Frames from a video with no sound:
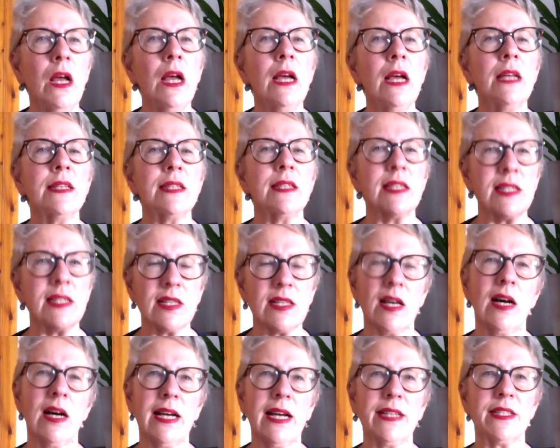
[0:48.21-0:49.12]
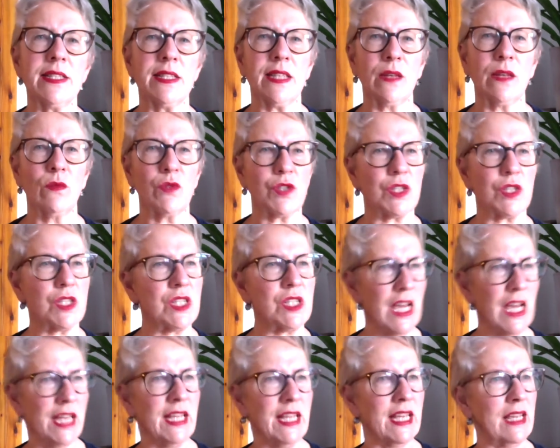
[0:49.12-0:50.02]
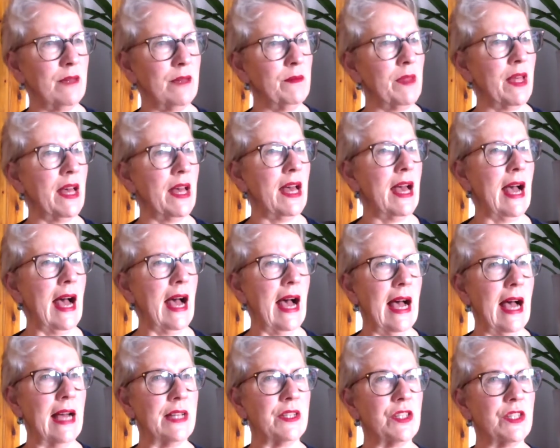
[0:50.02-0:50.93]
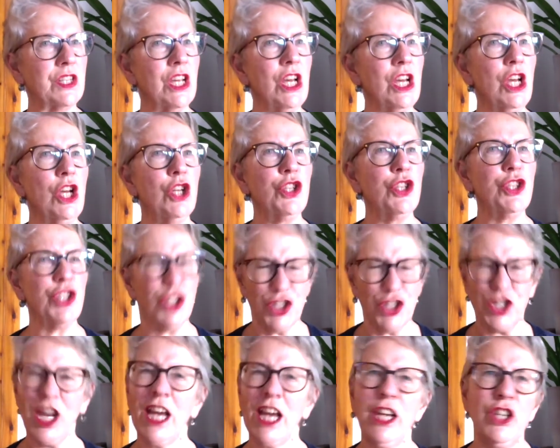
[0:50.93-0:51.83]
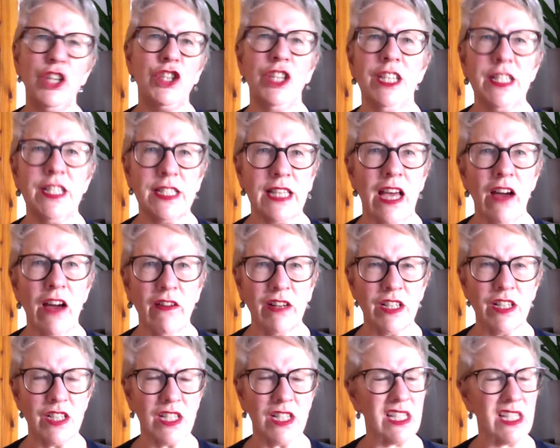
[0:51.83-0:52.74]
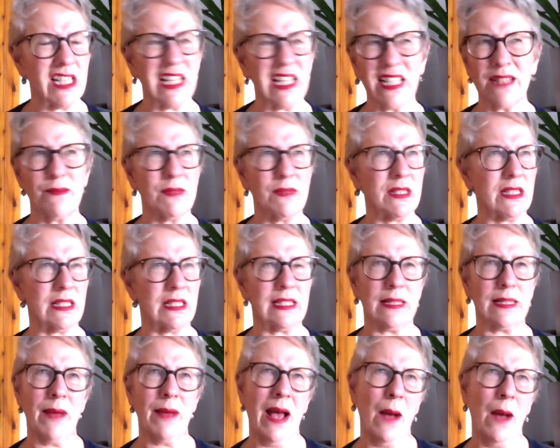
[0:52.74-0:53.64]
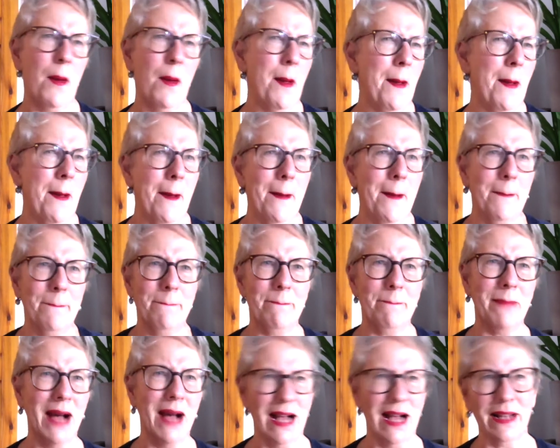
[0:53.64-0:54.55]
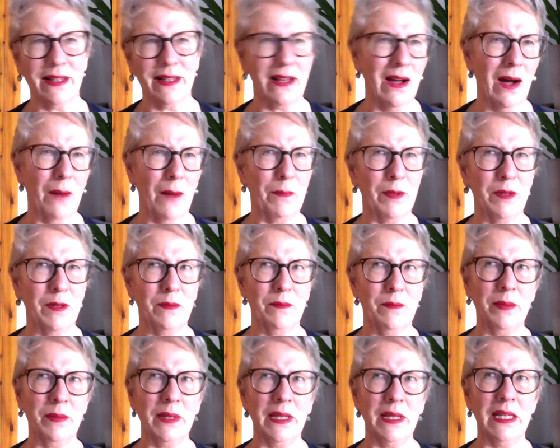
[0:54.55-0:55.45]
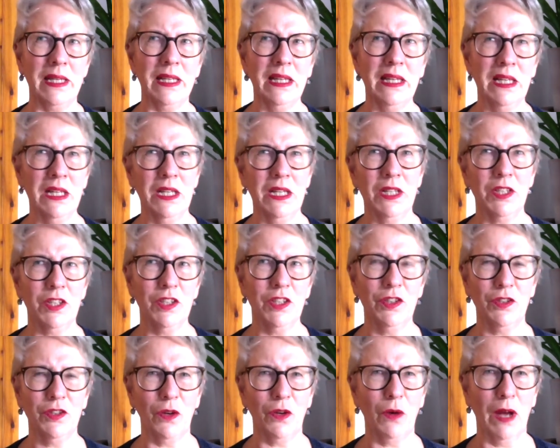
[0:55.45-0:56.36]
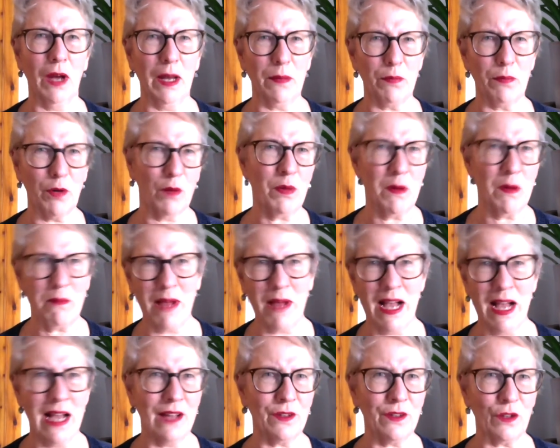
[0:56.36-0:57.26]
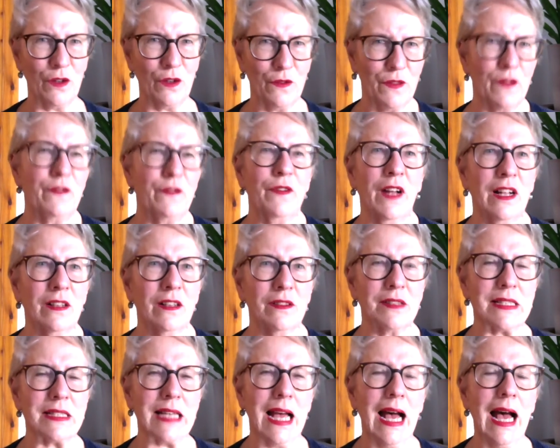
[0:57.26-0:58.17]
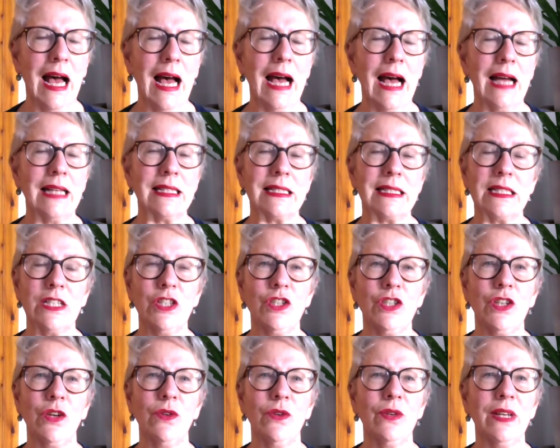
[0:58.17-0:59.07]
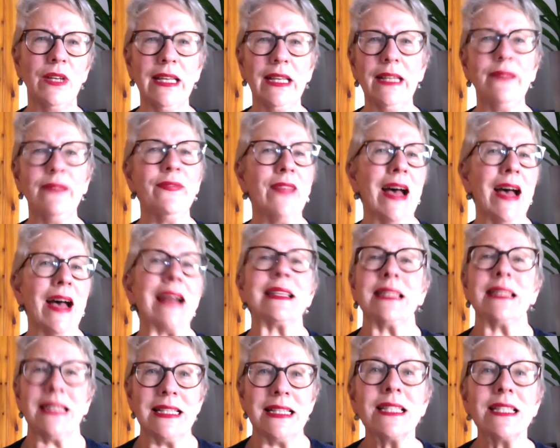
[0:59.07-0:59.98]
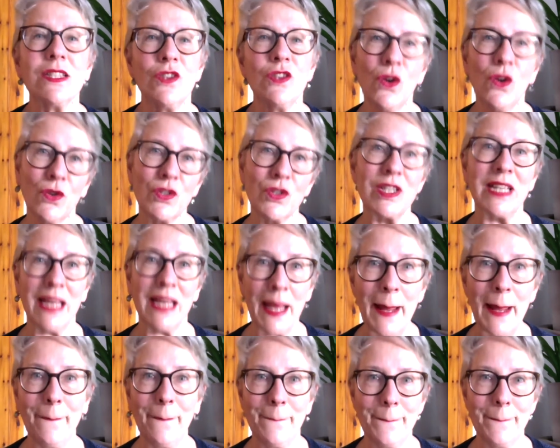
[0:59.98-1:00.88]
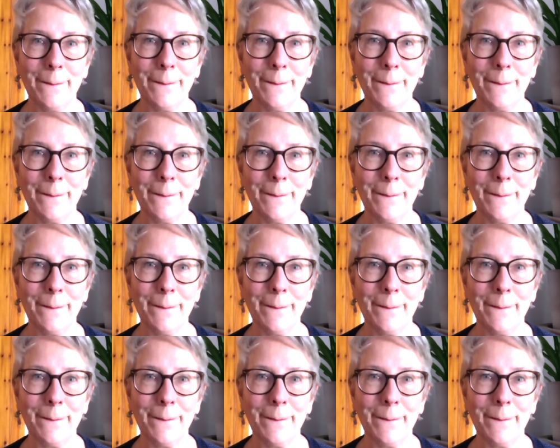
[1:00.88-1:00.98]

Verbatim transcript: decide that they want to take him there and to change his character, to get him to somehow man up and be, you know, a proper man of the veld. And, you know, that is not him.